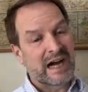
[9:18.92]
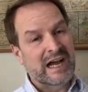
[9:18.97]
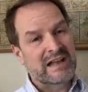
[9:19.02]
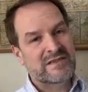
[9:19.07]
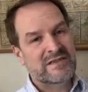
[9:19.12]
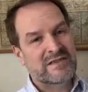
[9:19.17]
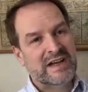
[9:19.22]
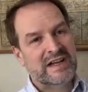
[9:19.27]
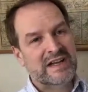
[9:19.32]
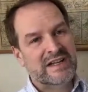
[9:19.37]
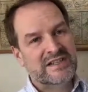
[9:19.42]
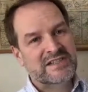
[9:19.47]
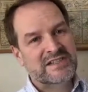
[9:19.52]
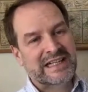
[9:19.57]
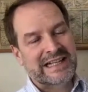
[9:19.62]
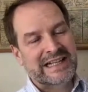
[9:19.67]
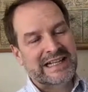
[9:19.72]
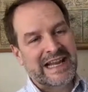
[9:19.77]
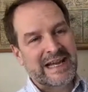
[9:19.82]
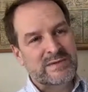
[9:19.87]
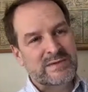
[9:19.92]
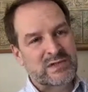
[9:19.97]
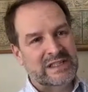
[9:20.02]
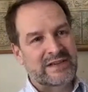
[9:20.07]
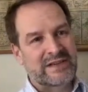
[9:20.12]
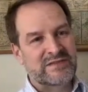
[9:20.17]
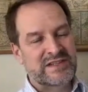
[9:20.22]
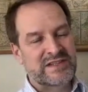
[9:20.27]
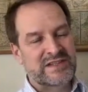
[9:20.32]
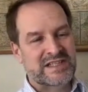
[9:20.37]
I have heard claims, or I
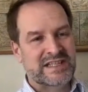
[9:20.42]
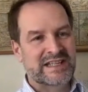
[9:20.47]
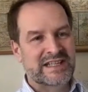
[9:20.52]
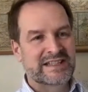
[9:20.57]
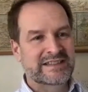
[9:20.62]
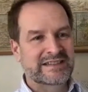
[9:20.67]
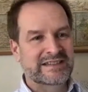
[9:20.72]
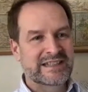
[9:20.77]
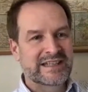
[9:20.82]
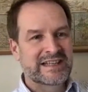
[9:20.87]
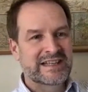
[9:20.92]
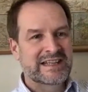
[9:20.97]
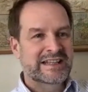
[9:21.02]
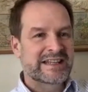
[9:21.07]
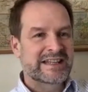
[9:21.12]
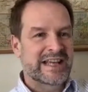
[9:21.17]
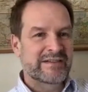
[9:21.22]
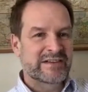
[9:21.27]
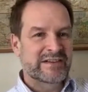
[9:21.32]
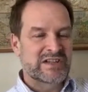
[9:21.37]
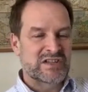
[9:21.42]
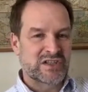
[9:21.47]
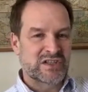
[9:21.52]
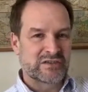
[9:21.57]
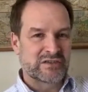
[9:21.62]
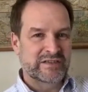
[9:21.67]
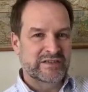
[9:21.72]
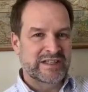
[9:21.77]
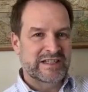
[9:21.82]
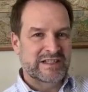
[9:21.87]
haven't seen the evidence
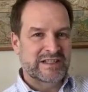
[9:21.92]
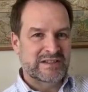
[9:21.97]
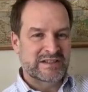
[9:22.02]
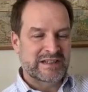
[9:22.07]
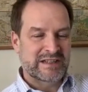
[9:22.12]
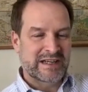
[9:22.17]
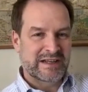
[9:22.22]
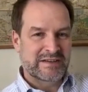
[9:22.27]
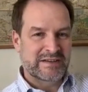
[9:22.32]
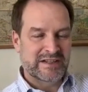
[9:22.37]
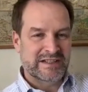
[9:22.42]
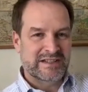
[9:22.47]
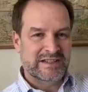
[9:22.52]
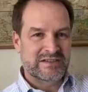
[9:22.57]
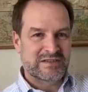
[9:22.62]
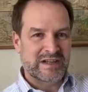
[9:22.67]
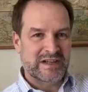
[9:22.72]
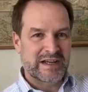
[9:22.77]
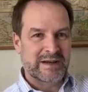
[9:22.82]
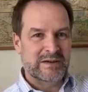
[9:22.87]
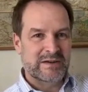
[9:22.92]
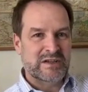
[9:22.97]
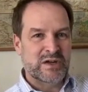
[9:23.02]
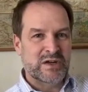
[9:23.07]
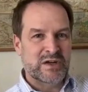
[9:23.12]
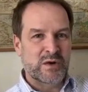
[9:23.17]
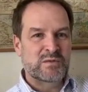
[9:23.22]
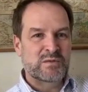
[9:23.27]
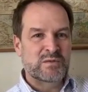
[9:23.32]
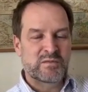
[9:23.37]
of it, that
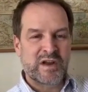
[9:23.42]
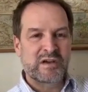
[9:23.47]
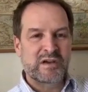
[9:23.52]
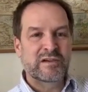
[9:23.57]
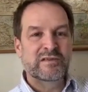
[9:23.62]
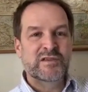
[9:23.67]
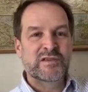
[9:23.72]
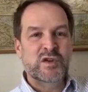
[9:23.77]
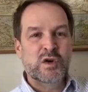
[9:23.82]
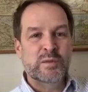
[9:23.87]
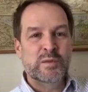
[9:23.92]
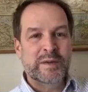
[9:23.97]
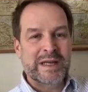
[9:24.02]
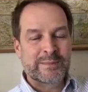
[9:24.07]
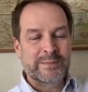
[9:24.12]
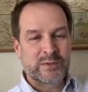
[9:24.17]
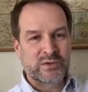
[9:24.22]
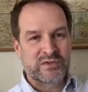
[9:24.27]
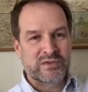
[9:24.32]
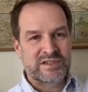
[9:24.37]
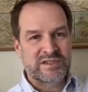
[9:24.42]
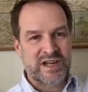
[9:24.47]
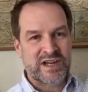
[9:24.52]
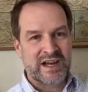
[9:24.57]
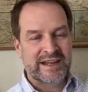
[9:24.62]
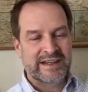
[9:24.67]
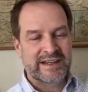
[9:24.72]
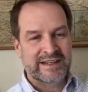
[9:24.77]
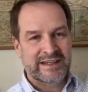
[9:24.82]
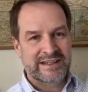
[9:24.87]
there are fewer people
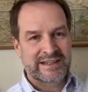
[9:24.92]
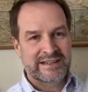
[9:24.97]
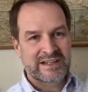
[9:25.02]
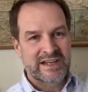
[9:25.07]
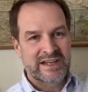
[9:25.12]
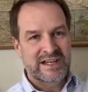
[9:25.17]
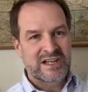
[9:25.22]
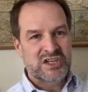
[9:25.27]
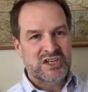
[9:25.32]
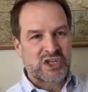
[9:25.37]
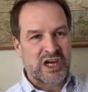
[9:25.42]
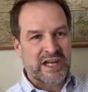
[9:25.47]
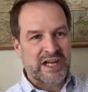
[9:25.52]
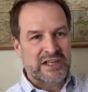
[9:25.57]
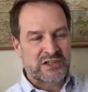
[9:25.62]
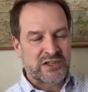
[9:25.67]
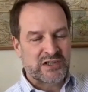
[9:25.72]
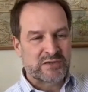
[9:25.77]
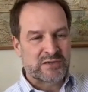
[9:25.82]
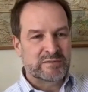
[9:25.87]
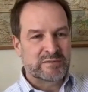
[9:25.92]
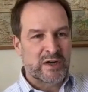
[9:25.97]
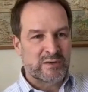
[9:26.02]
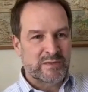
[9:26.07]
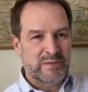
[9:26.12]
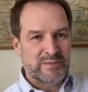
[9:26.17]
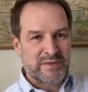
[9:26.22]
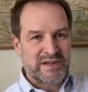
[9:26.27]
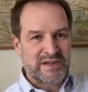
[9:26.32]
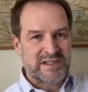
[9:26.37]
dying in China at the
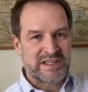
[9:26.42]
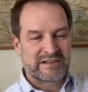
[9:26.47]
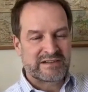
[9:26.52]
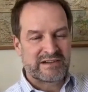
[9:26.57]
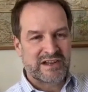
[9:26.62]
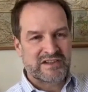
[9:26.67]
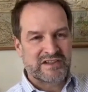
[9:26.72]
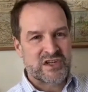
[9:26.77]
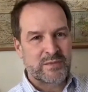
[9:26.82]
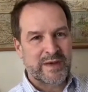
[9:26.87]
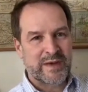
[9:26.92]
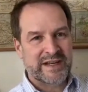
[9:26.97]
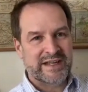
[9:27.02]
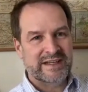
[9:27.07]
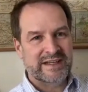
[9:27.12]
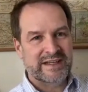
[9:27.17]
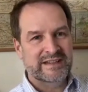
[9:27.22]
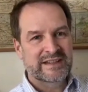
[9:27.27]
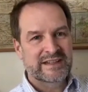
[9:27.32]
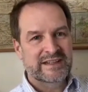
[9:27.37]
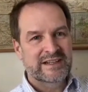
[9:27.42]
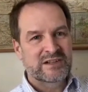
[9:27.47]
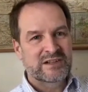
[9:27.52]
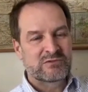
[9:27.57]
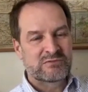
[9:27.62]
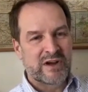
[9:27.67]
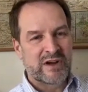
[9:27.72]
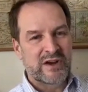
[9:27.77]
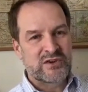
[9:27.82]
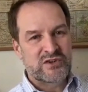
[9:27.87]
moment because there aren't so many
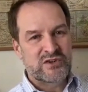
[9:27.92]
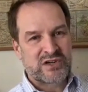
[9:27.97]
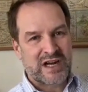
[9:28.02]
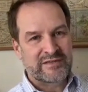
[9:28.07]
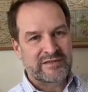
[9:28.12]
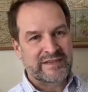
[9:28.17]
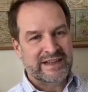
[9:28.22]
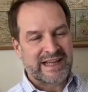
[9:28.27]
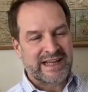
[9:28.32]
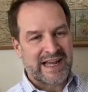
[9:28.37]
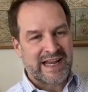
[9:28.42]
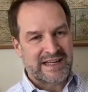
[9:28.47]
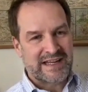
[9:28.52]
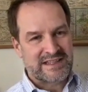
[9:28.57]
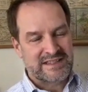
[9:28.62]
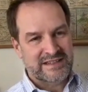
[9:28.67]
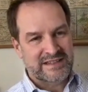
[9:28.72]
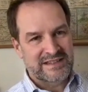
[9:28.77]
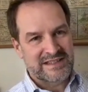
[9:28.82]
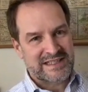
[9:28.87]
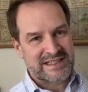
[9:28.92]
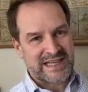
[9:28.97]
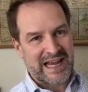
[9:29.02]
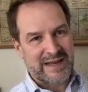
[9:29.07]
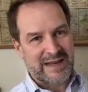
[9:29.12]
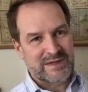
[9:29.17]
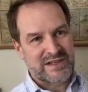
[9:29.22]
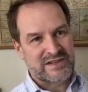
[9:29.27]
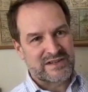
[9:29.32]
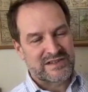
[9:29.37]
road traffic accidents,
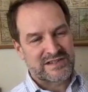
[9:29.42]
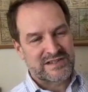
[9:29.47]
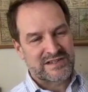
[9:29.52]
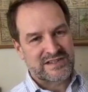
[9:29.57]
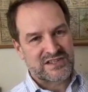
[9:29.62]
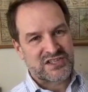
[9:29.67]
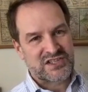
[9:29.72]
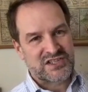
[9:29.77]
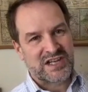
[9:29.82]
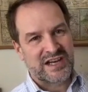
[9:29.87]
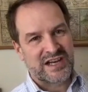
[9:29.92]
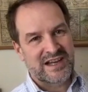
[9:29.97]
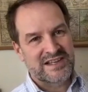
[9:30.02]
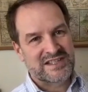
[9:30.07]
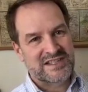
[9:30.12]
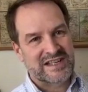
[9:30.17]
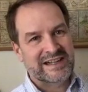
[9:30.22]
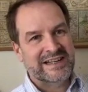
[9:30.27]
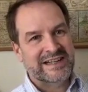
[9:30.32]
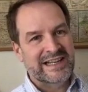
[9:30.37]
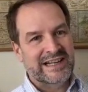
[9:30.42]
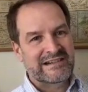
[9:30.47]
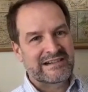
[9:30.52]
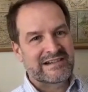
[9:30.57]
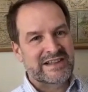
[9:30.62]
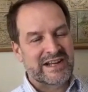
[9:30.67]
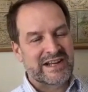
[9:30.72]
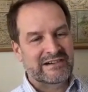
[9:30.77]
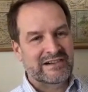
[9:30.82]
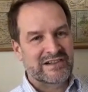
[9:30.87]
and because the skies are clearer,
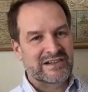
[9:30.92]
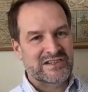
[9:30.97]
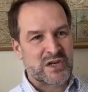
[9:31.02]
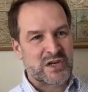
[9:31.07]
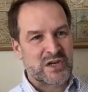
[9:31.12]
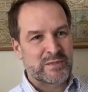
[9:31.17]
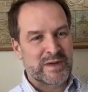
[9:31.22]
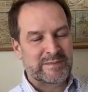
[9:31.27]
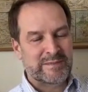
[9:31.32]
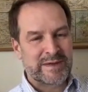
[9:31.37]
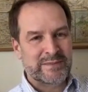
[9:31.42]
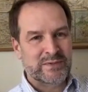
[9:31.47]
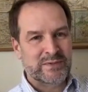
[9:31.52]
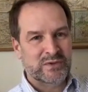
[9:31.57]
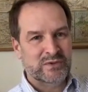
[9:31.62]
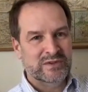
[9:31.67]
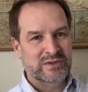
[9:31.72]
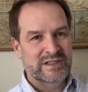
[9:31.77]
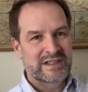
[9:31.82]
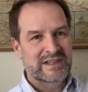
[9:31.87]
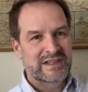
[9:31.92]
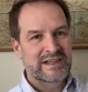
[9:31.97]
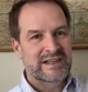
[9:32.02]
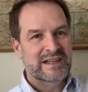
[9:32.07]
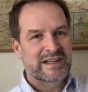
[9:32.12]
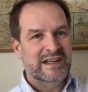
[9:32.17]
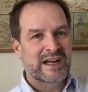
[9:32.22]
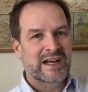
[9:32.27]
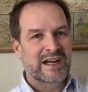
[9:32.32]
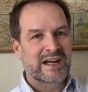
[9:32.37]
there aren't so many people
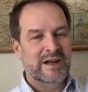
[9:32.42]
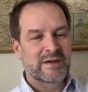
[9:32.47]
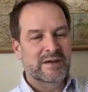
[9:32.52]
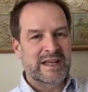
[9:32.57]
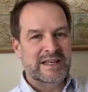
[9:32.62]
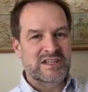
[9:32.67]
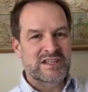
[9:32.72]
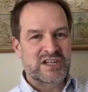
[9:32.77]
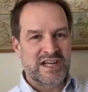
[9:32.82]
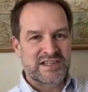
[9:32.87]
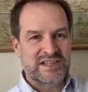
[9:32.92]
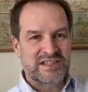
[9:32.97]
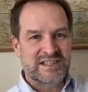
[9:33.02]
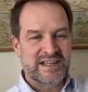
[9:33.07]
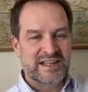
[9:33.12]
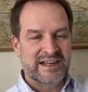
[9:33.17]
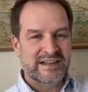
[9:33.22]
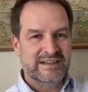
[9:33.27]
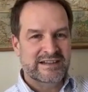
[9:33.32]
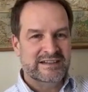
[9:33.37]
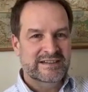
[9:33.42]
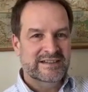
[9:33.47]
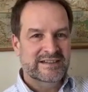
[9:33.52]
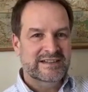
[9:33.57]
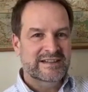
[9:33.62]
ingesting